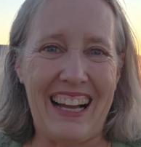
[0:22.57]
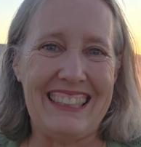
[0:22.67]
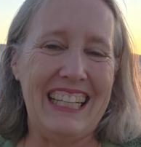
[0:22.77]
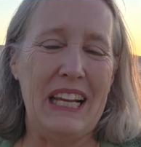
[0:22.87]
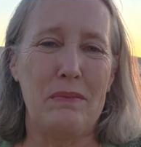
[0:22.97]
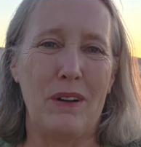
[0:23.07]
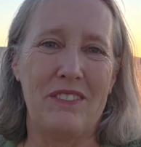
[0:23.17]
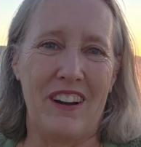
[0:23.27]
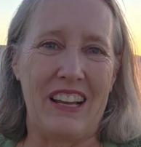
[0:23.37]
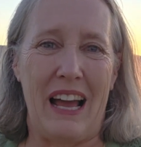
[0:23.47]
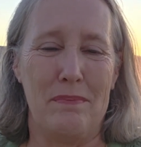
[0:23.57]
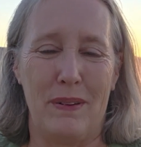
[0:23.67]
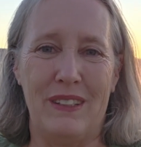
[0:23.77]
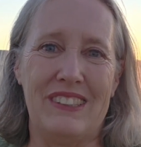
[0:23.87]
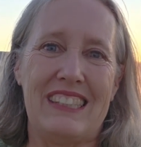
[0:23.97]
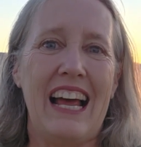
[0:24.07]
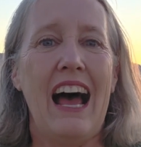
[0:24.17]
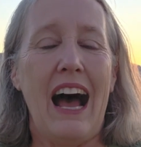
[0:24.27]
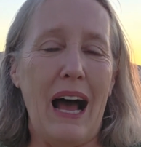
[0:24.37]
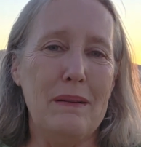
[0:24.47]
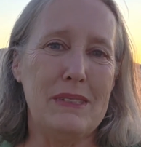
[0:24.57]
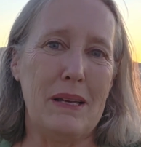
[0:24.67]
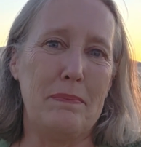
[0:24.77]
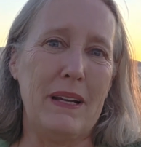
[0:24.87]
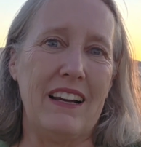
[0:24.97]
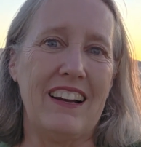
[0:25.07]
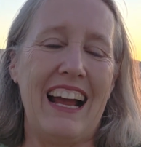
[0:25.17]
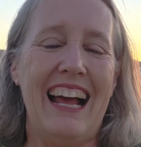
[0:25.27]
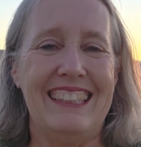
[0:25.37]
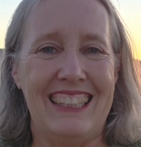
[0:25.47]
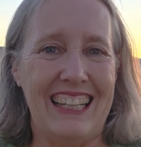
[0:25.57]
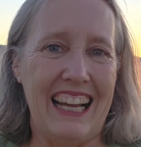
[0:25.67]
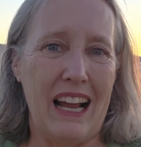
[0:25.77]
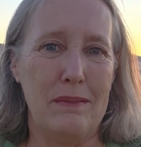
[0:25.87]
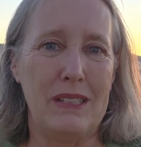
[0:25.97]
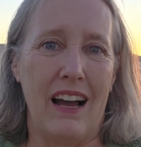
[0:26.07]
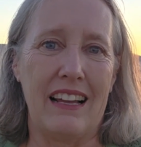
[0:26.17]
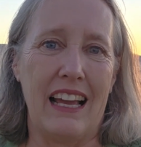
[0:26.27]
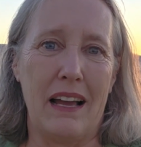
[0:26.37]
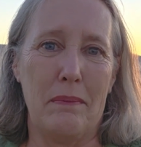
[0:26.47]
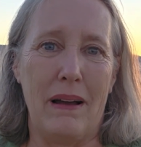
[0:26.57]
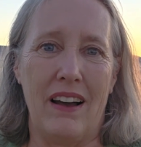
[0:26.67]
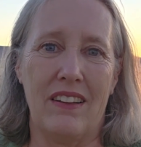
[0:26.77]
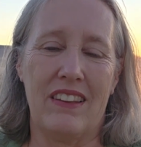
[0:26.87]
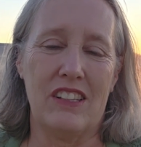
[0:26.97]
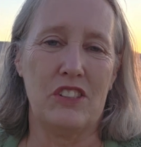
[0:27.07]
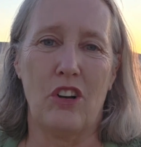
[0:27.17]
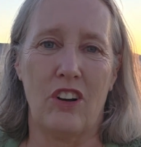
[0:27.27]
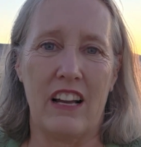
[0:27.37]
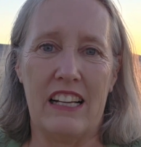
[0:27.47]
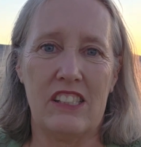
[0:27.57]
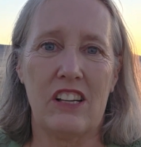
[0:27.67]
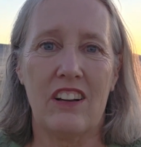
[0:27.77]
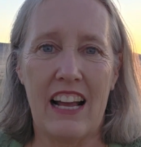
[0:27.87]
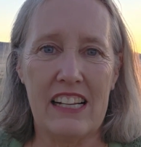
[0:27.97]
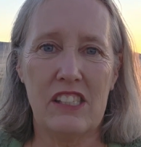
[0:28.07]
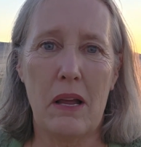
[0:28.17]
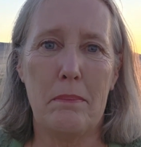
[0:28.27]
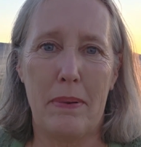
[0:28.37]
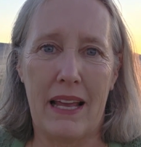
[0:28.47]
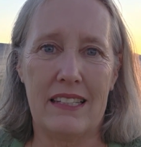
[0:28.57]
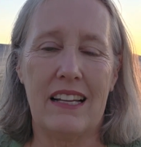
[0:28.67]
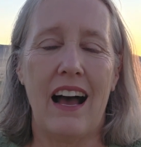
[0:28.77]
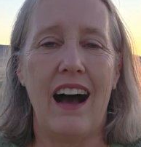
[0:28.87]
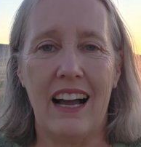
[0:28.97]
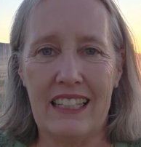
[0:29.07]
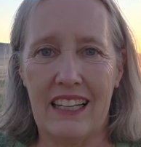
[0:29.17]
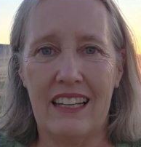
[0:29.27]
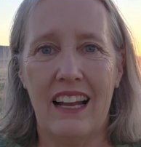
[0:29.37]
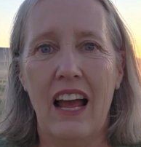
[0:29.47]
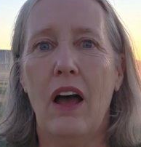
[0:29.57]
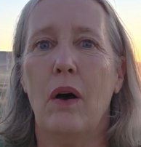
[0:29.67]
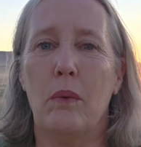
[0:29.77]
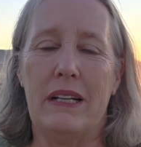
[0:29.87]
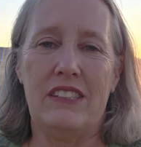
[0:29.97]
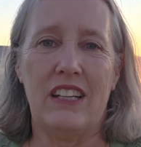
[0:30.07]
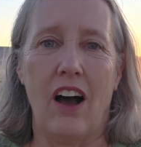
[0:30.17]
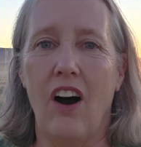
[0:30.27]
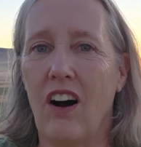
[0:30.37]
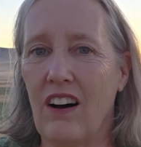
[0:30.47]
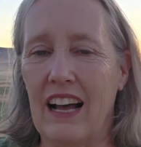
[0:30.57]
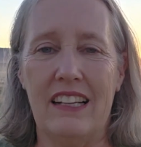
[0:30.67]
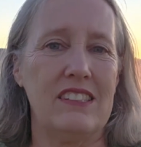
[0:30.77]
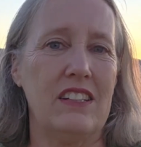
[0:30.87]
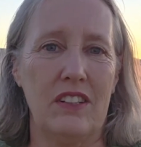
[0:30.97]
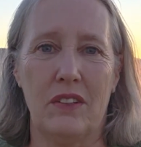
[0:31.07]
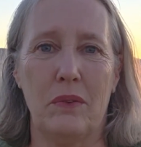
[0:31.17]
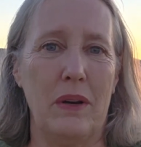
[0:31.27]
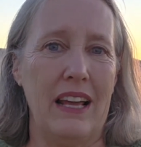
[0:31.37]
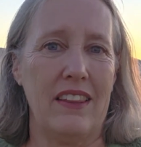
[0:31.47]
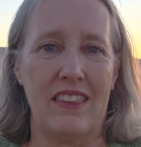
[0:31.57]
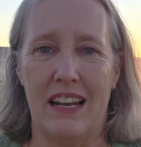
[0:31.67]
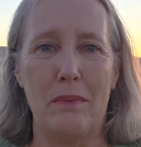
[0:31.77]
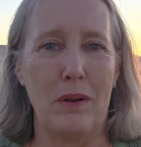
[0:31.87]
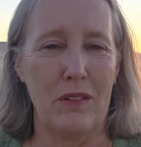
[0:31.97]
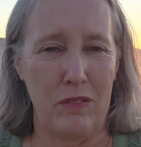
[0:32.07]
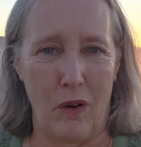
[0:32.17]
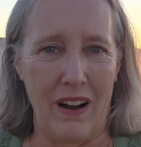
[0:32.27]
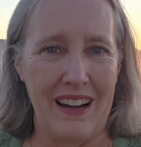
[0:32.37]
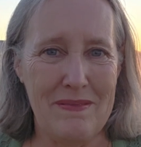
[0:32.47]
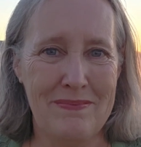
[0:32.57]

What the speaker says: To Hebrew Vocab Boost. I'm Sapir, and today I'm talking about the shoresh Resh Bet Ayin, which all has to do with the number 4.